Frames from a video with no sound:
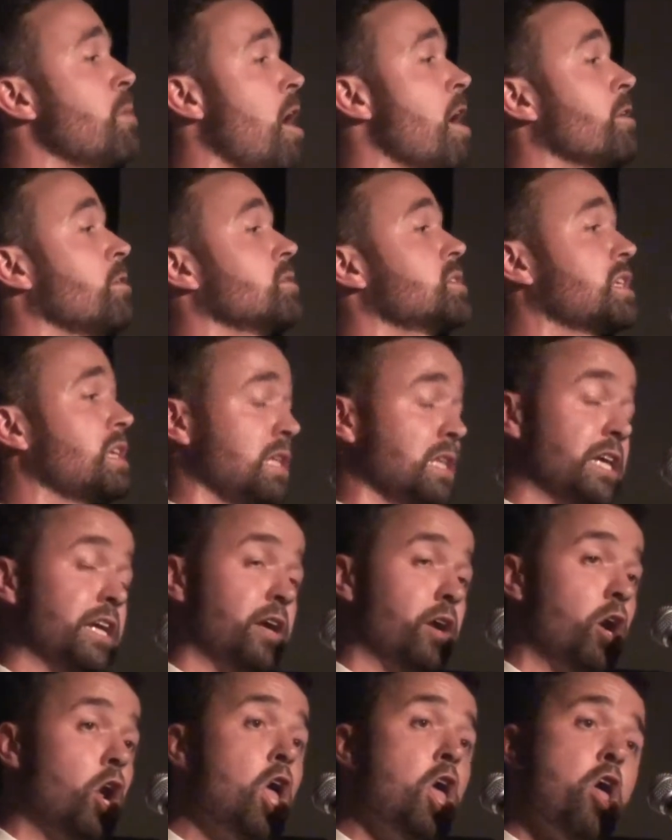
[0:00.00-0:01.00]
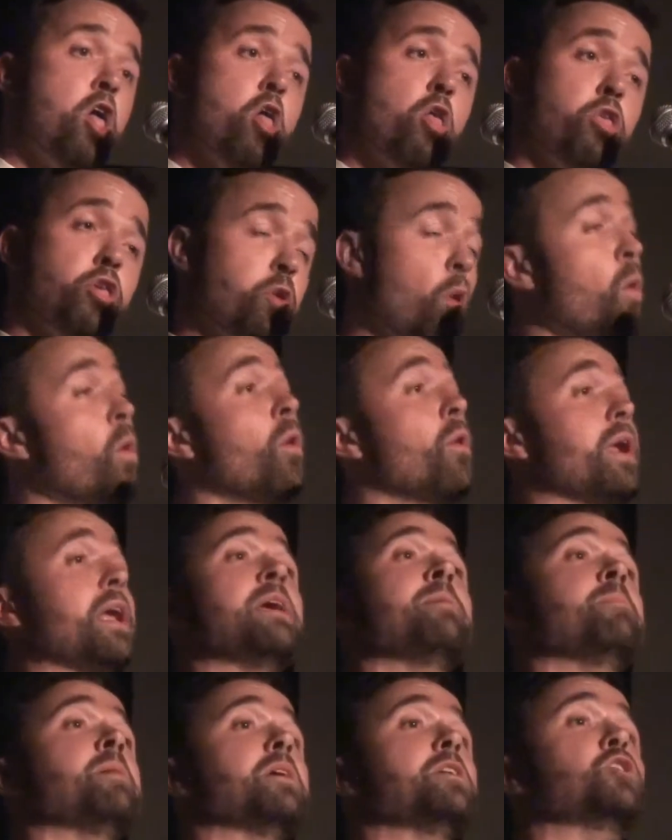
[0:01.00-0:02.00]
in bottles clear. Your
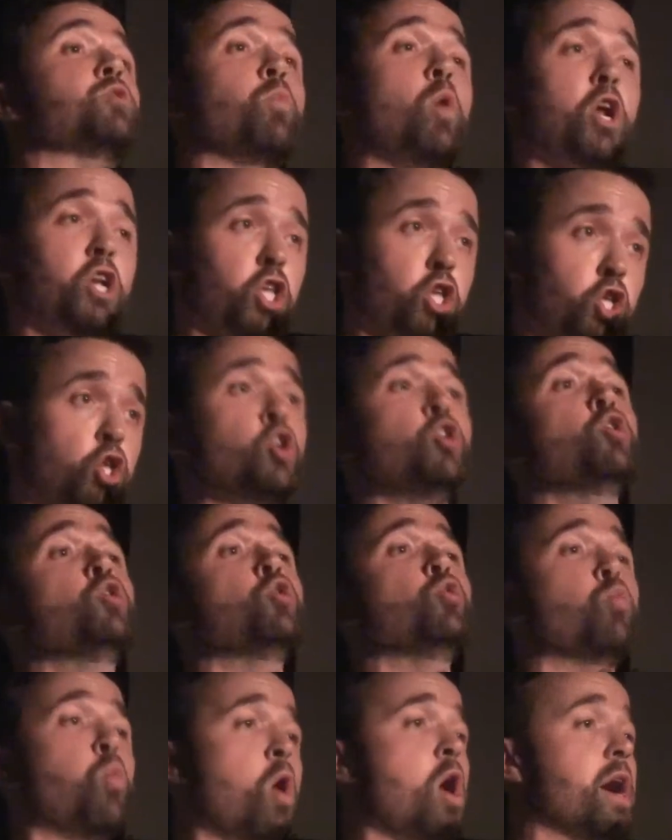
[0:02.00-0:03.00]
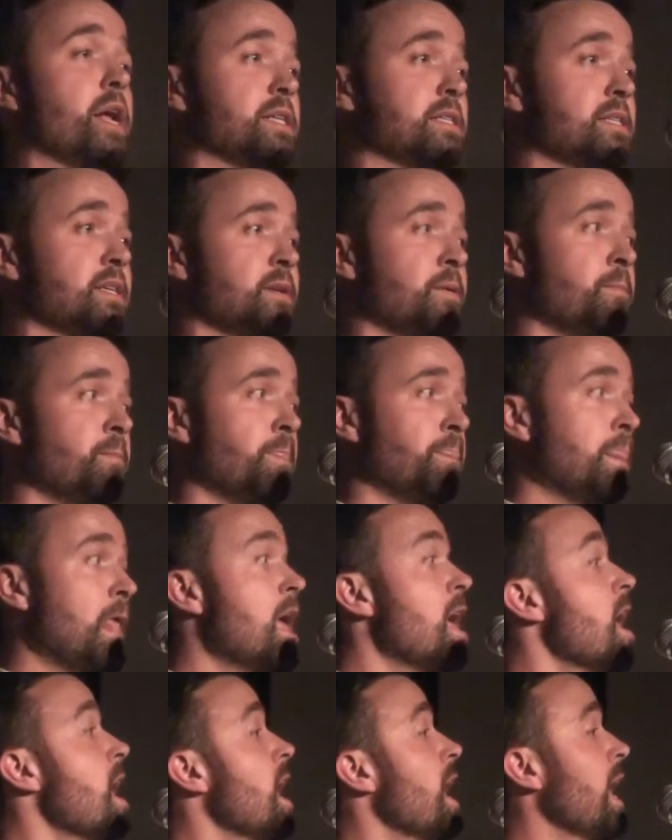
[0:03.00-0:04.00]
image, what you want.
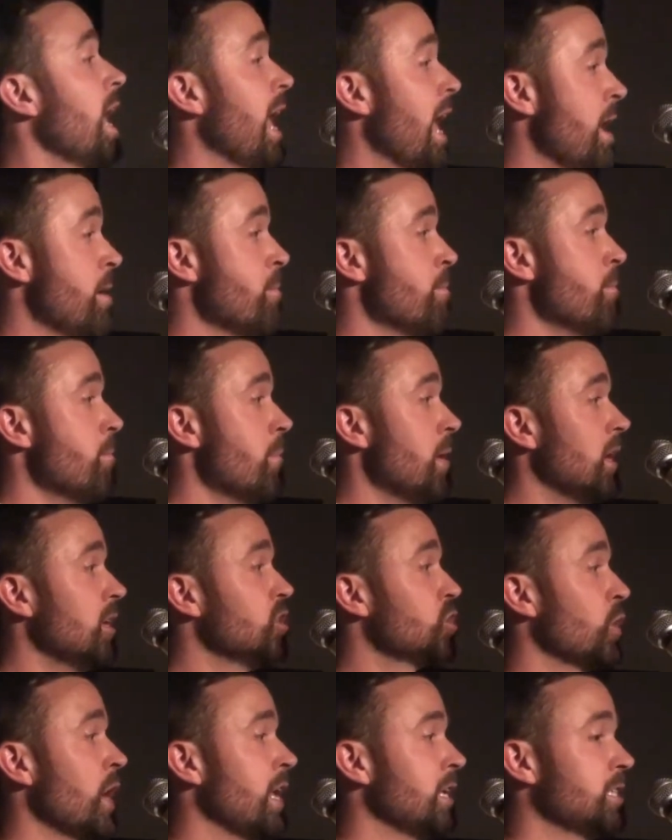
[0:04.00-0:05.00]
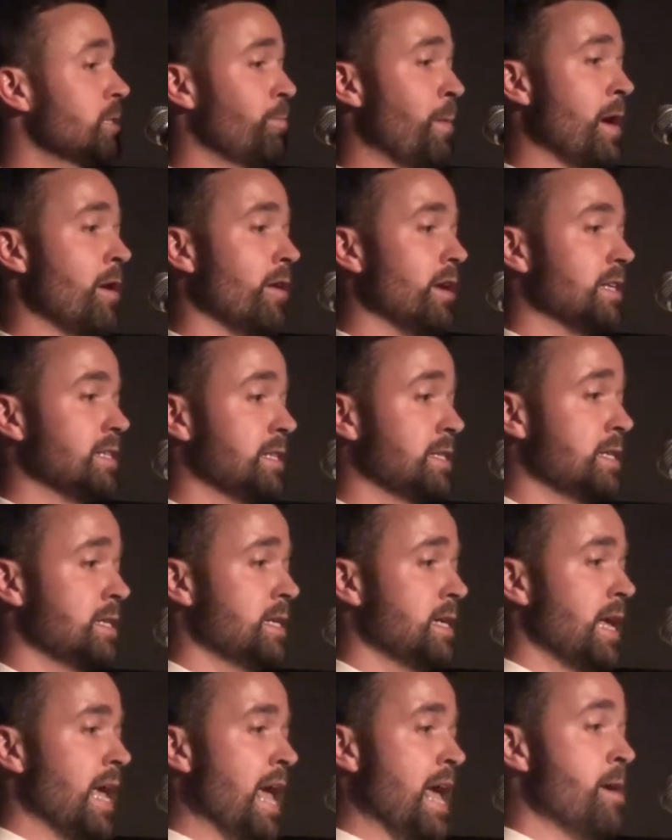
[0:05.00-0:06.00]
Him, transparent.
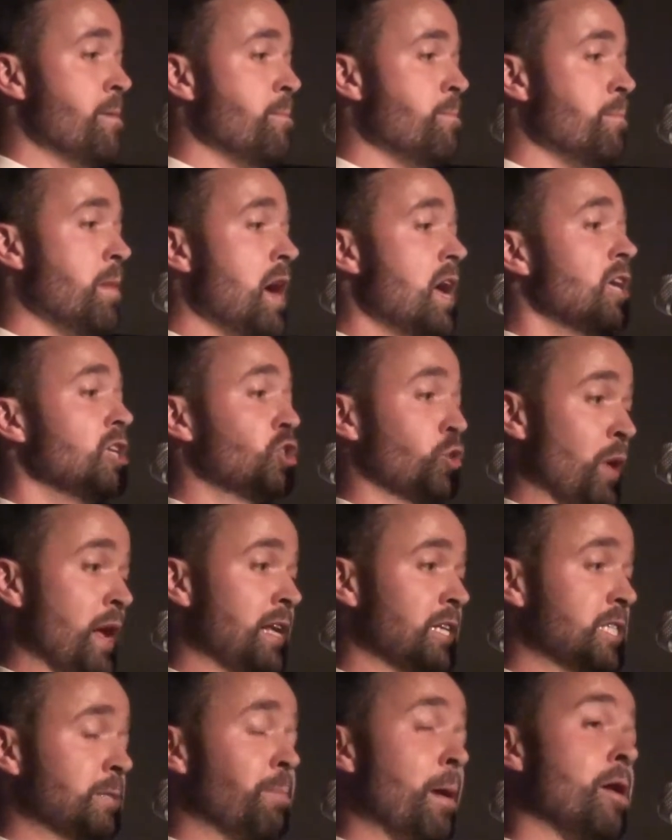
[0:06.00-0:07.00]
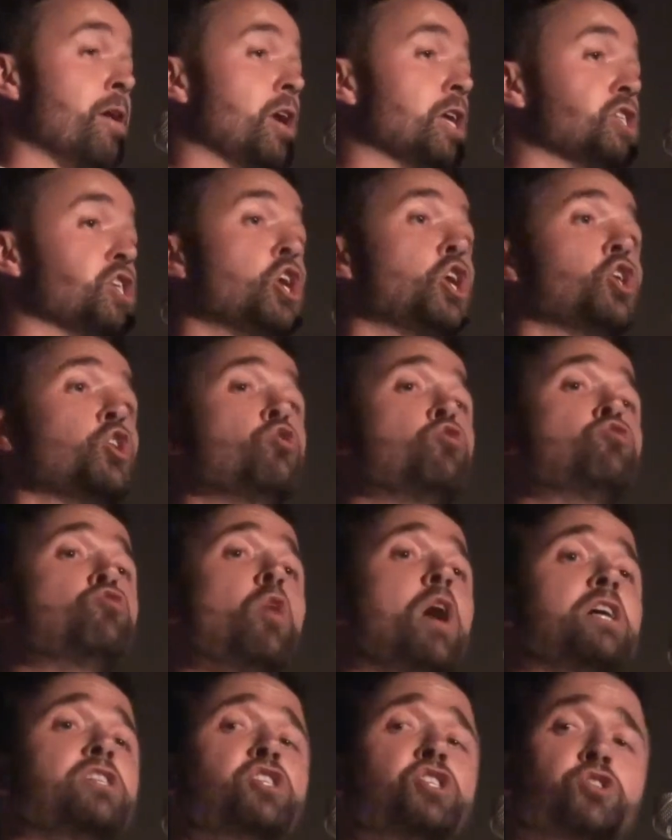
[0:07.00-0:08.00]
Him, transparent.
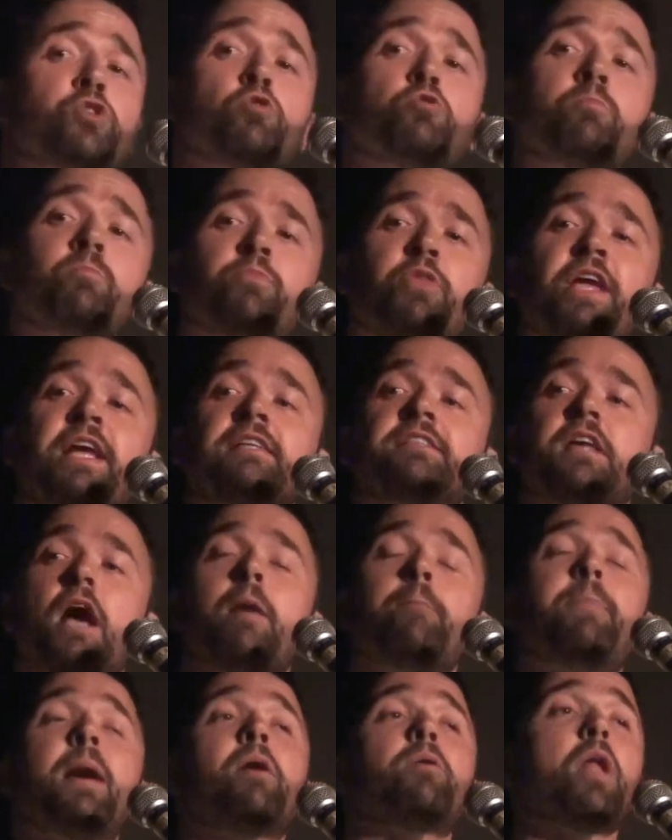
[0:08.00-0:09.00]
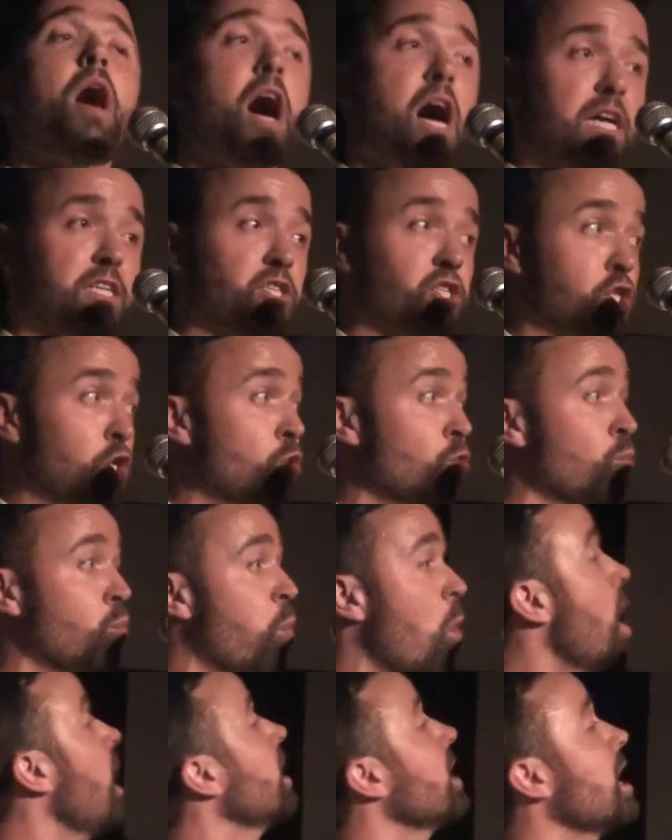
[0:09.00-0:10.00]
You assume things about us. You
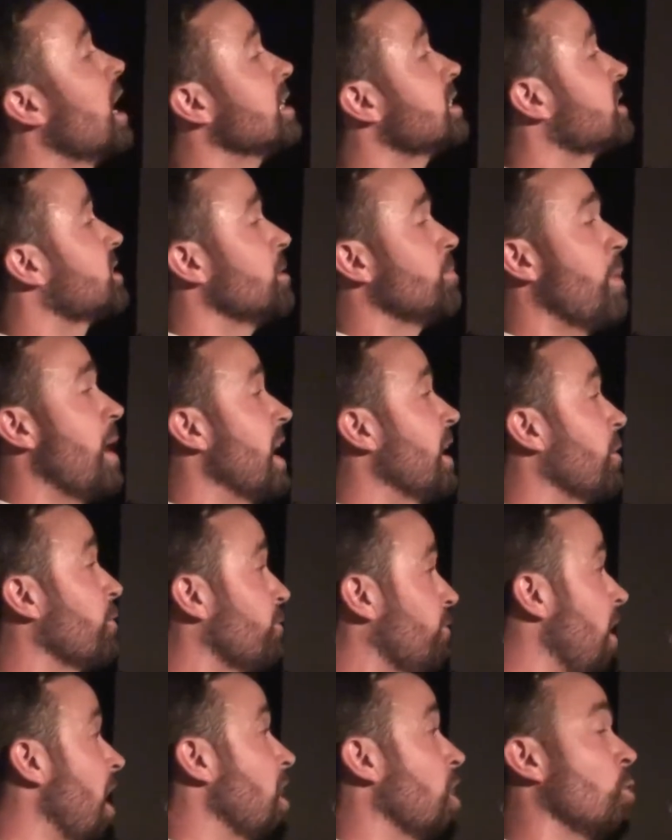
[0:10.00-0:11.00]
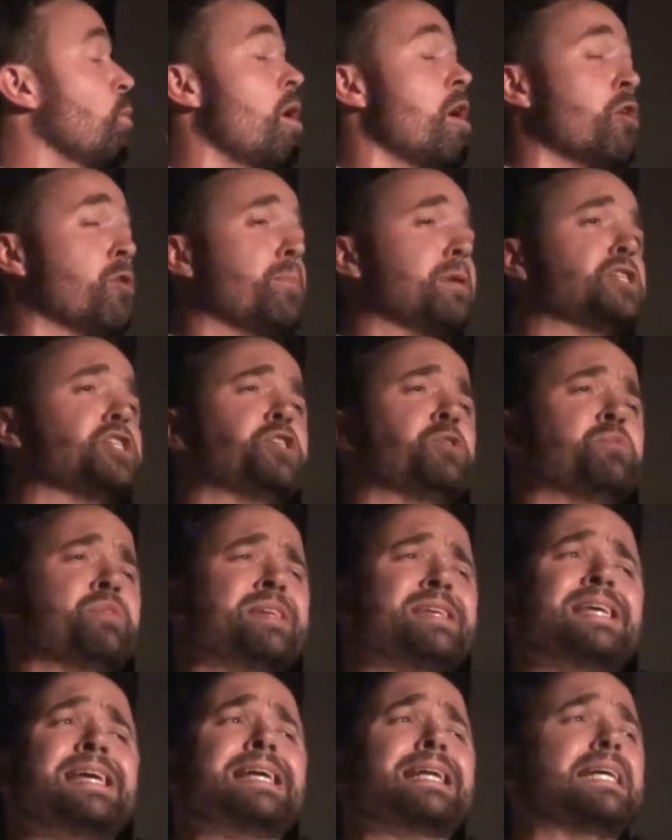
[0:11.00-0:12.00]
want us to buy your firewater, but
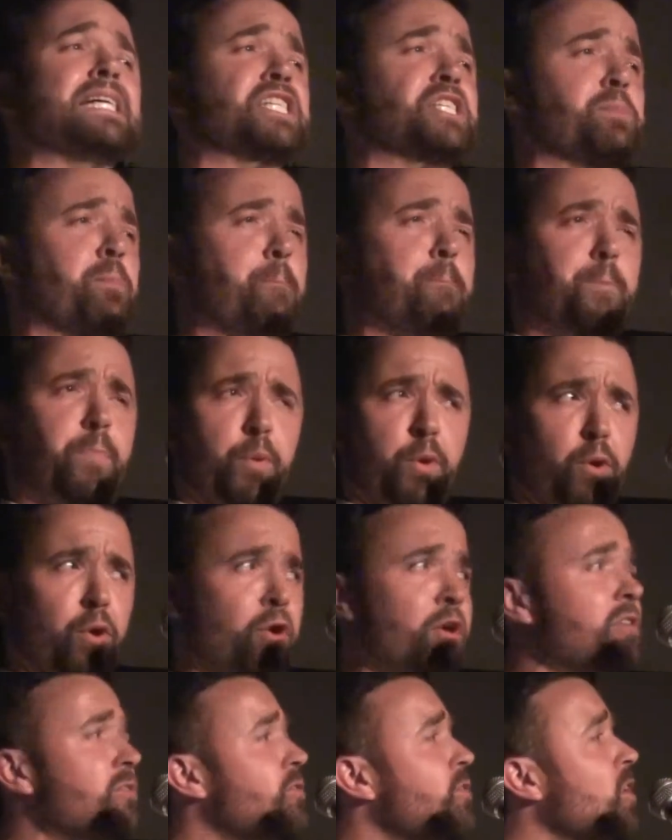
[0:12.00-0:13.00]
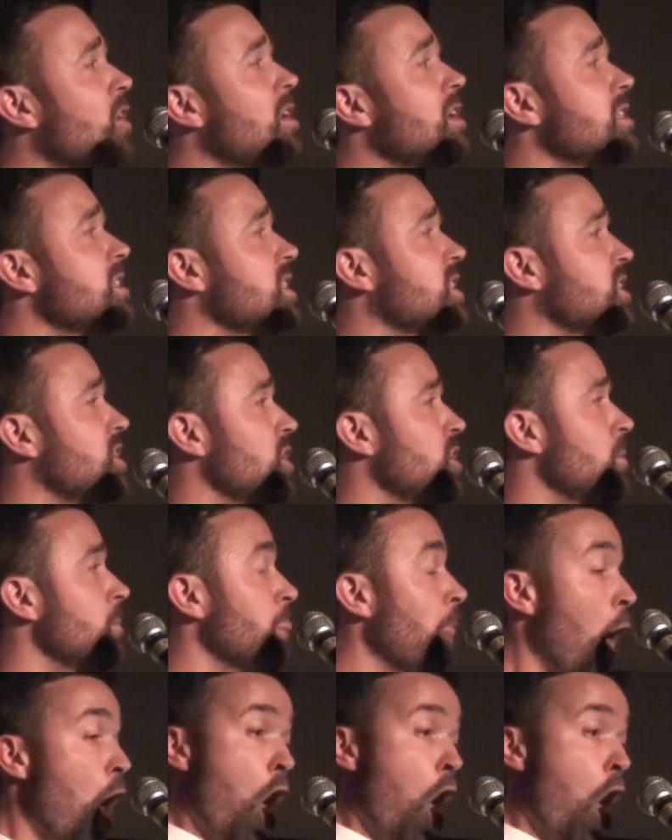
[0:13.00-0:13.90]
you need us burn first?